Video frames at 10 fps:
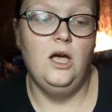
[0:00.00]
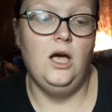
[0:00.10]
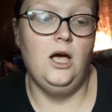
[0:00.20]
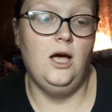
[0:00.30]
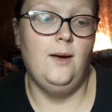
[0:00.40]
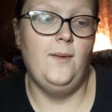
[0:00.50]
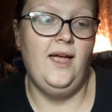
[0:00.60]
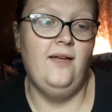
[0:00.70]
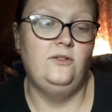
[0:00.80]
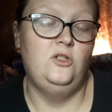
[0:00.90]
I
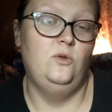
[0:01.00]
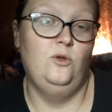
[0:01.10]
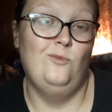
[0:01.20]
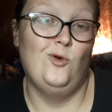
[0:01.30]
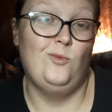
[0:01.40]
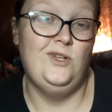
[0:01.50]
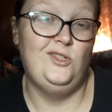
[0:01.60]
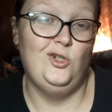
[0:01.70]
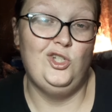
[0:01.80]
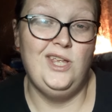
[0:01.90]
have to do a little more
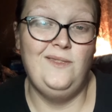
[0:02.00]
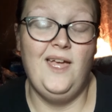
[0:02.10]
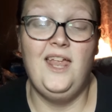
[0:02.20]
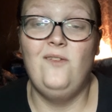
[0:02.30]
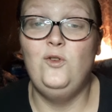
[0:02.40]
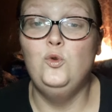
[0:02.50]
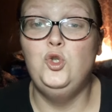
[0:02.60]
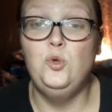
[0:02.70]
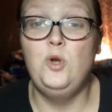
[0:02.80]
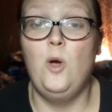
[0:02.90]
research in that. If you
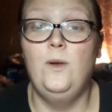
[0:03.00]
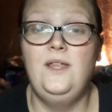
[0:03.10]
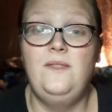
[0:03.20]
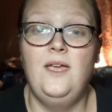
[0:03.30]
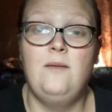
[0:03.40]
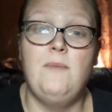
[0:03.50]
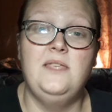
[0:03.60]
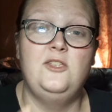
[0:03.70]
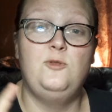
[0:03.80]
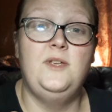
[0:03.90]
do know anything,
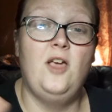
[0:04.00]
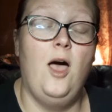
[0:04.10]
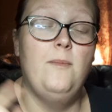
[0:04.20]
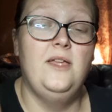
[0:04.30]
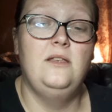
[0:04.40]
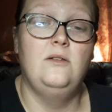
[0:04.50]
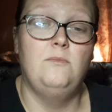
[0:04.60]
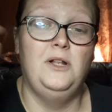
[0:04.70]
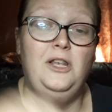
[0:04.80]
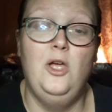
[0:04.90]
message me, comment
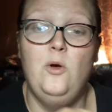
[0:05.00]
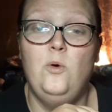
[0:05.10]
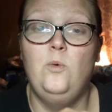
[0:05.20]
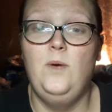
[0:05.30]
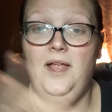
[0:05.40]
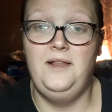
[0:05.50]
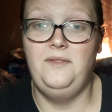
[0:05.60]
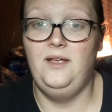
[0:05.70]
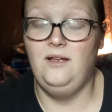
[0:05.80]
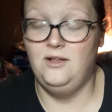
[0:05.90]
below,
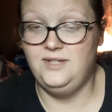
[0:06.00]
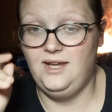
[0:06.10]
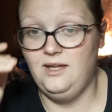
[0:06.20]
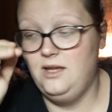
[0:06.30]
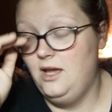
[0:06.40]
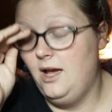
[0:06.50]
anything. I'll take it.